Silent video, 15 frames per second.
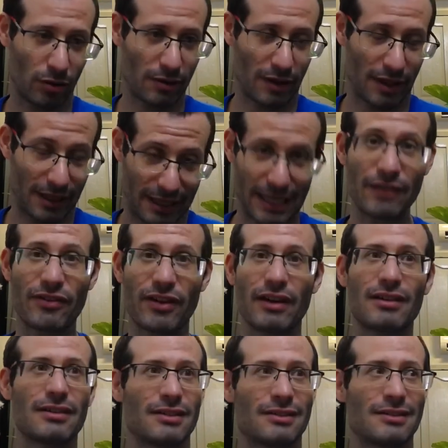that live
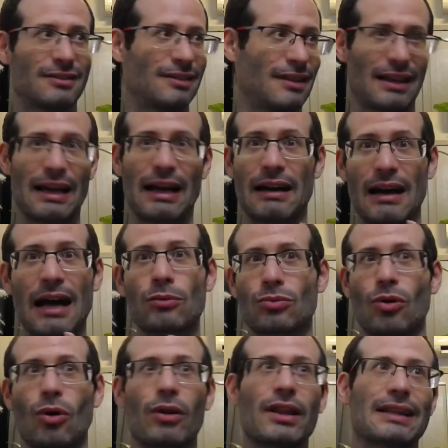here, they are out
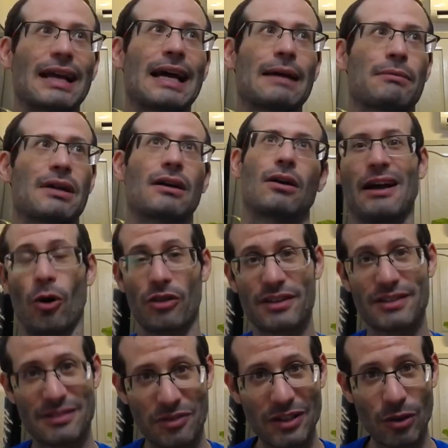all the time. They are on the
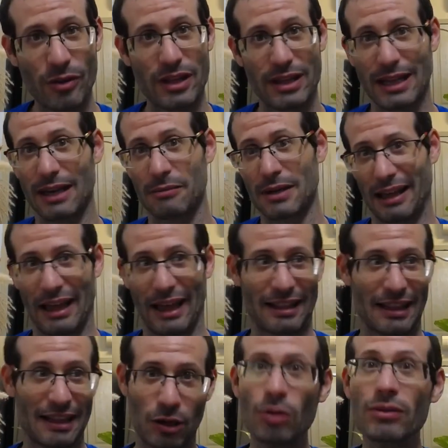street all the time, and
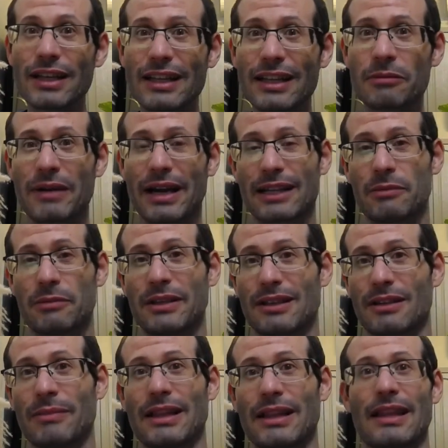they don't get beaten.
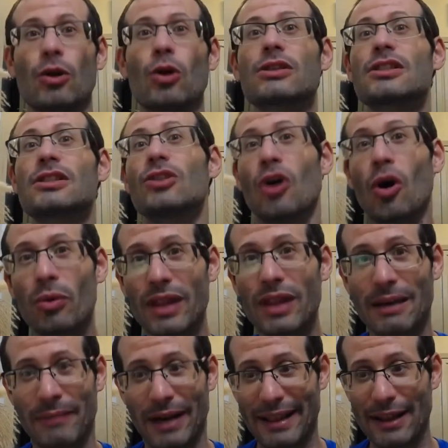But the dogs know
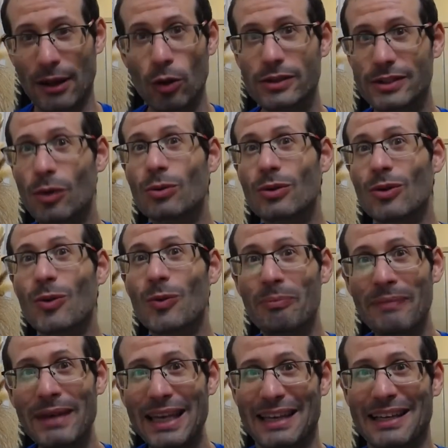them, and the dogs don't know
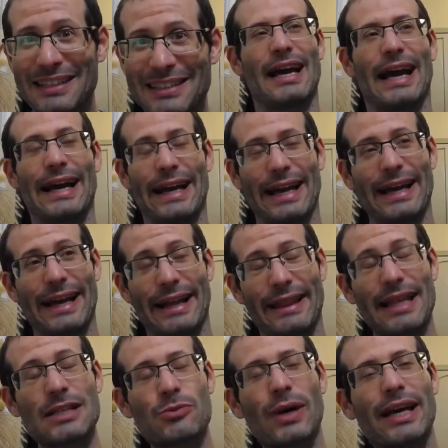me. And
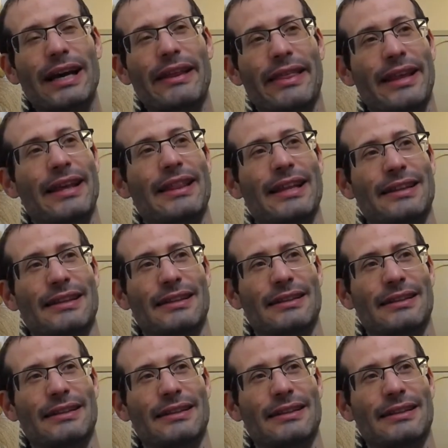that's why I think that